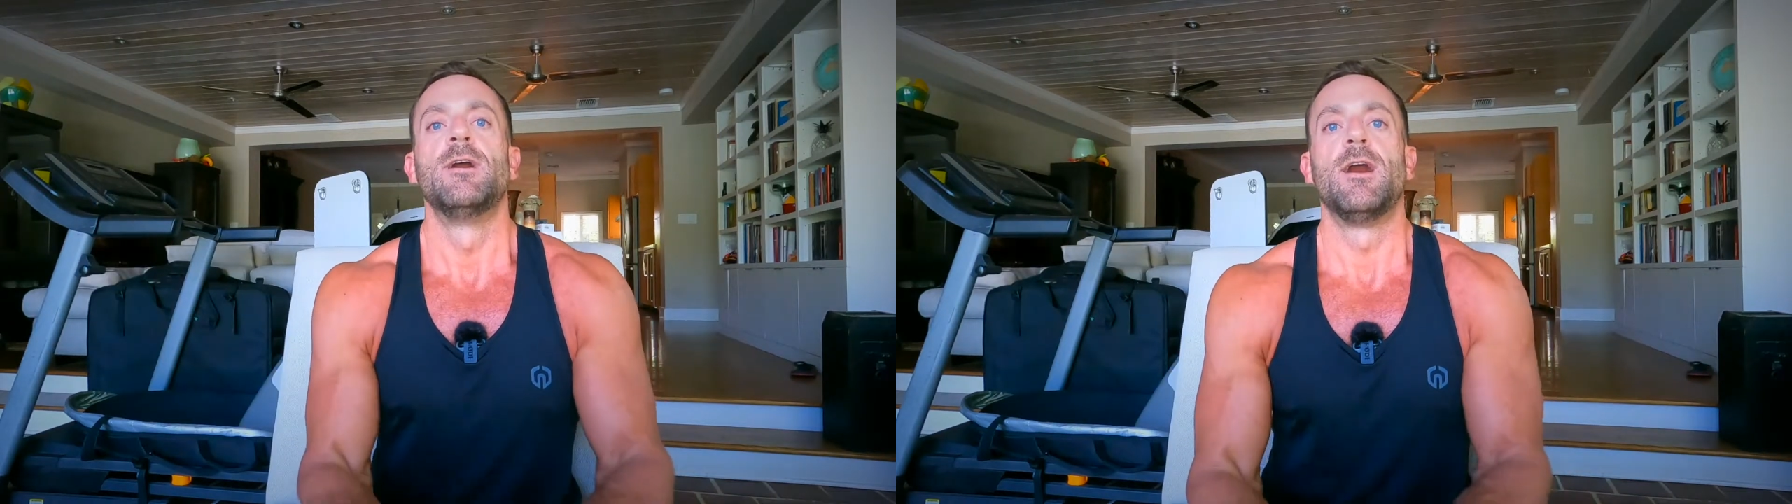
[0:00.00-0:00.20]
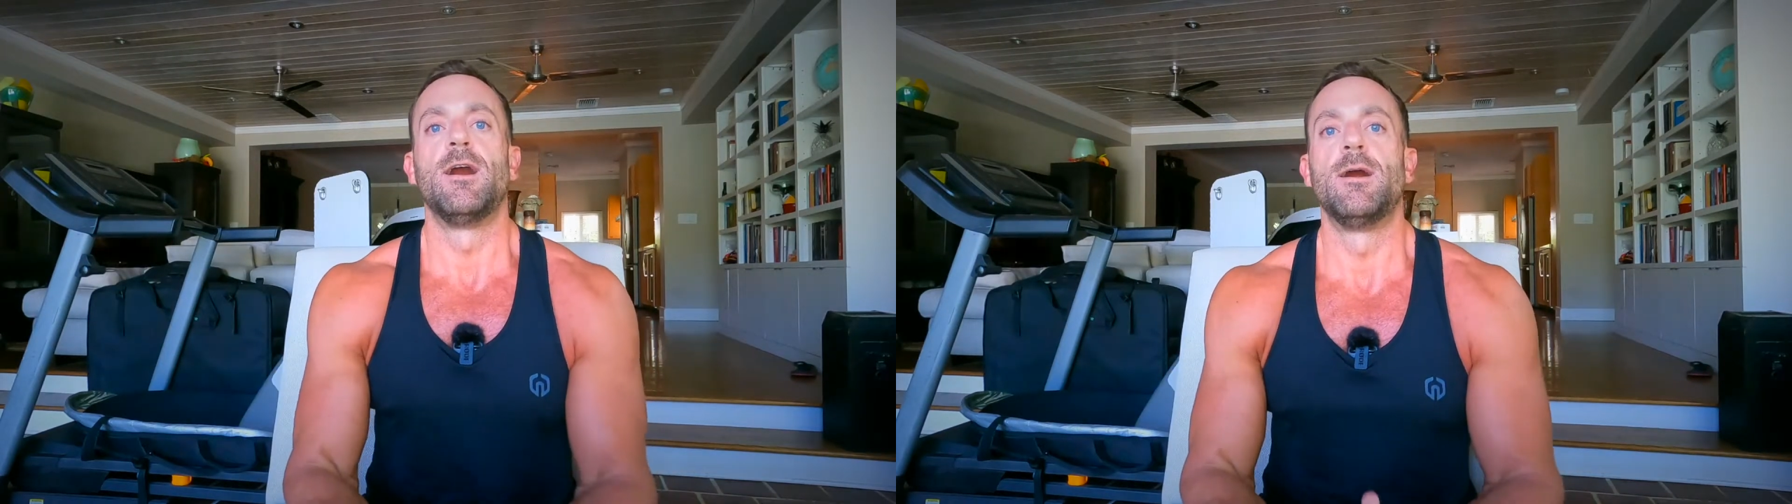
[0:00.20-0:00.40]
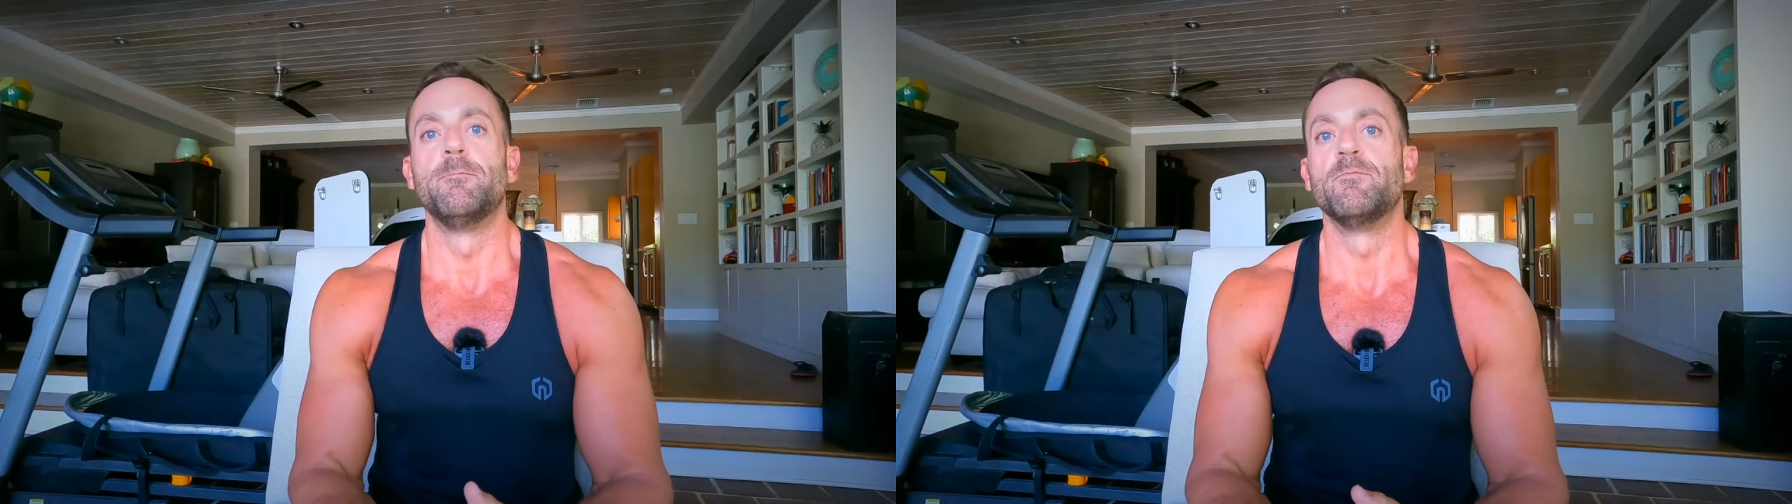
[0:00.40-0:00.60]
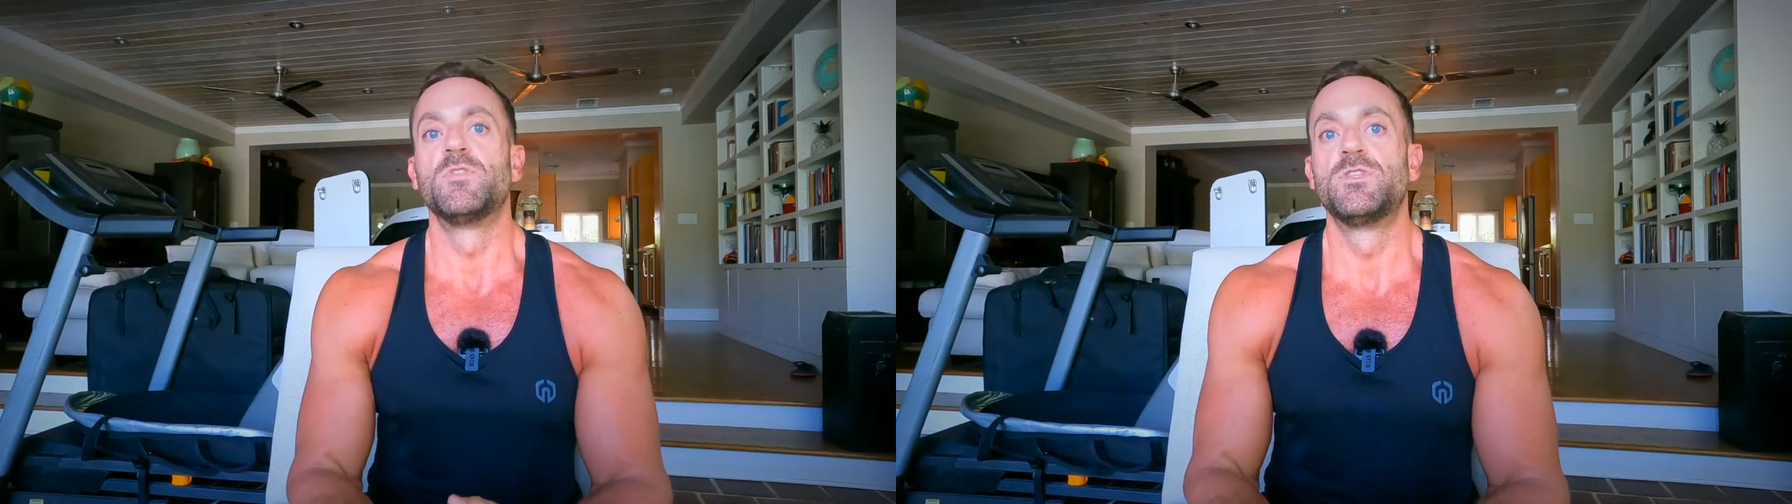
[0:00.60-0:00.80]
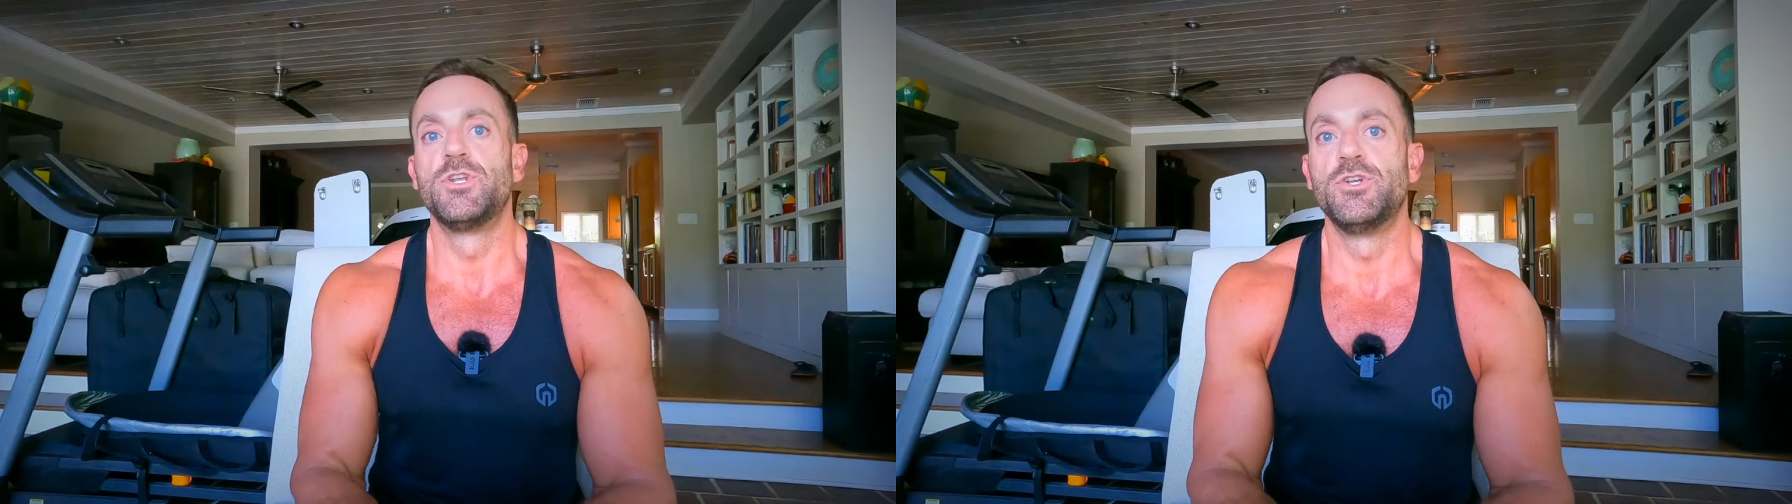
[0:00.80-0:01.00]

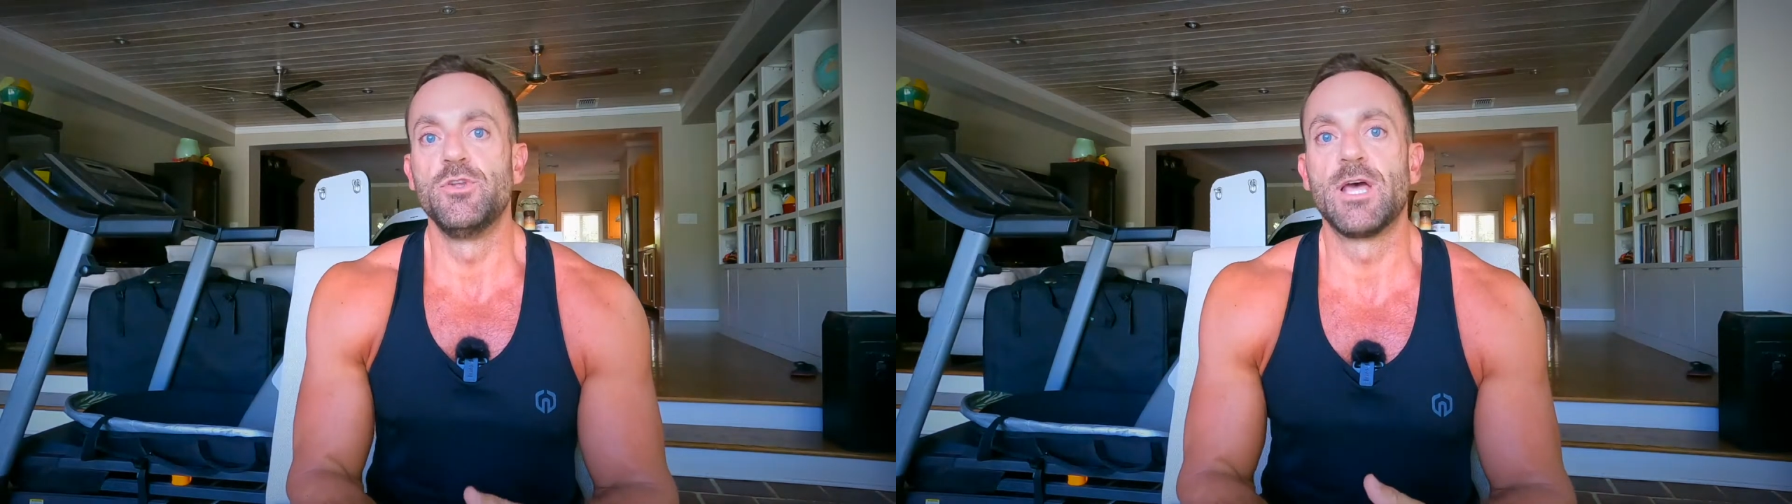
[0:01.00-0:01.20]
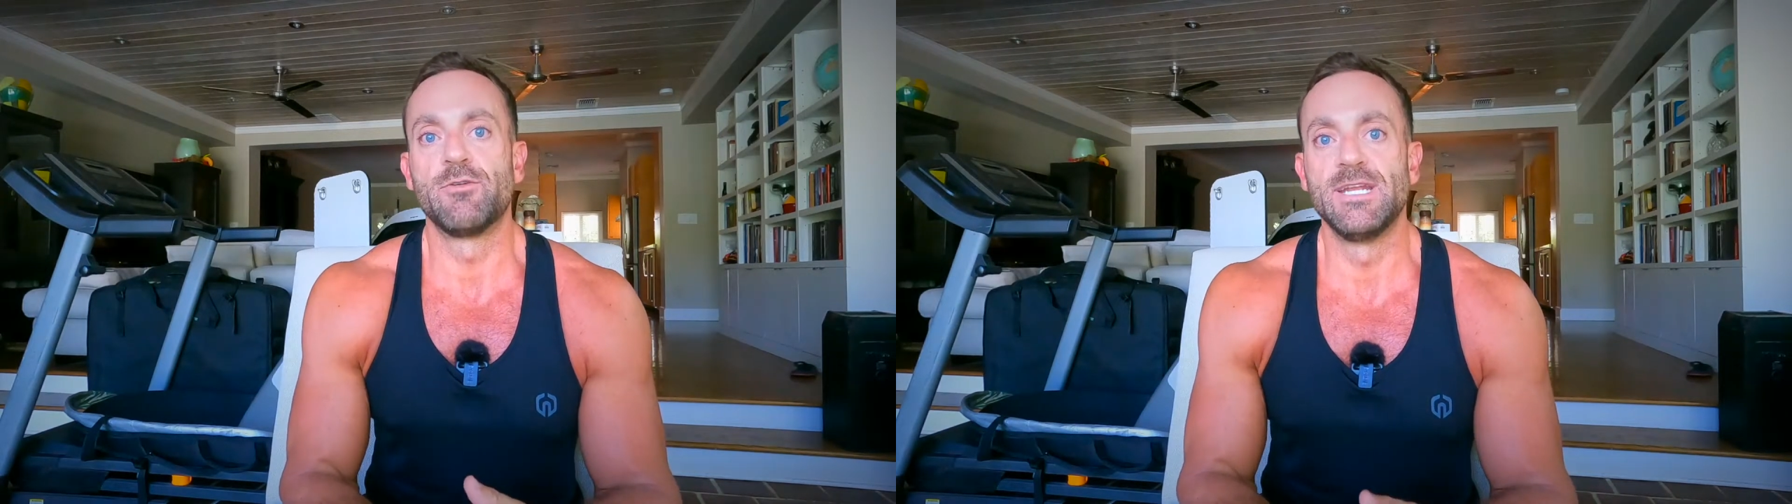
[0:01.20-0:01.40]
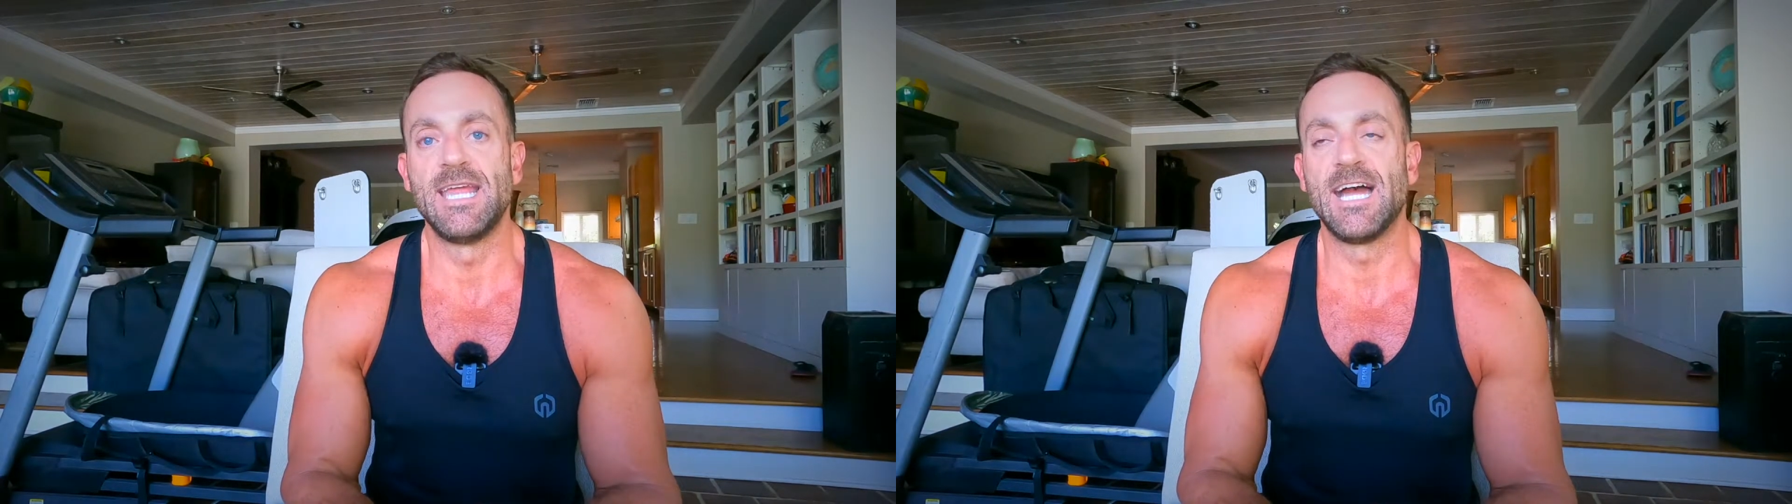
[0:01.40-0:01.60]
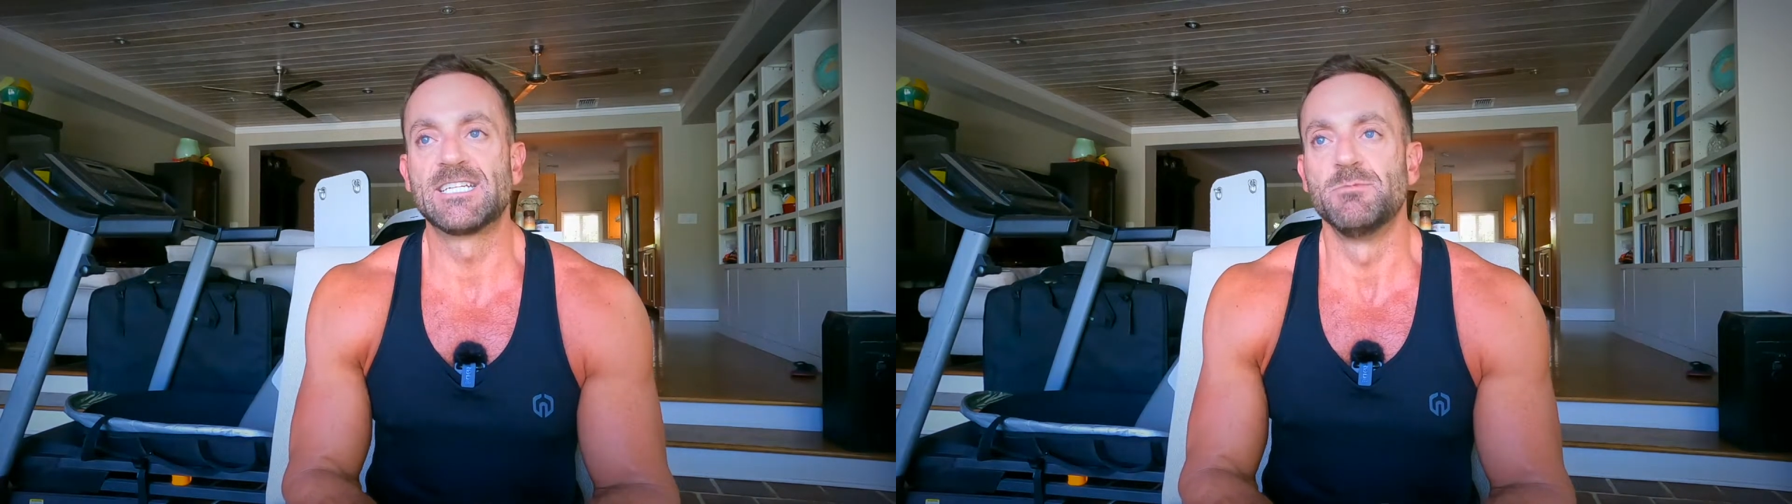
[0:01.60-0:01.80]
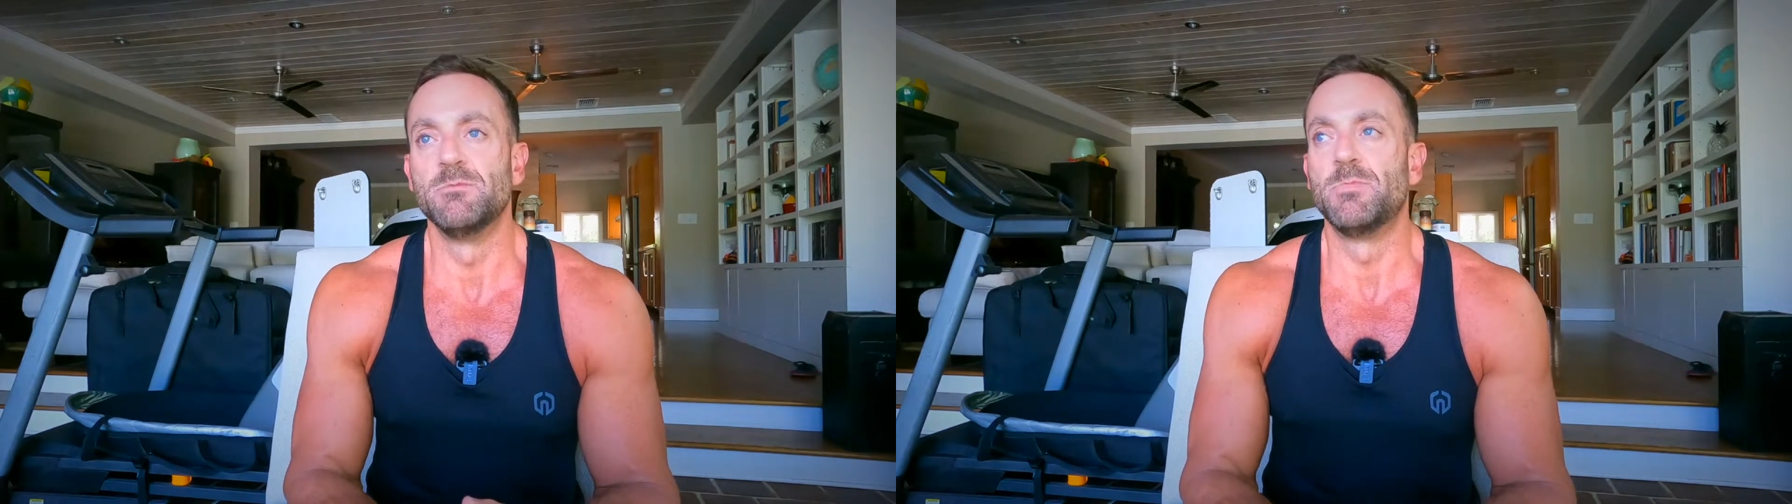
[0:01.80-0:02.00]
to do that reattachment.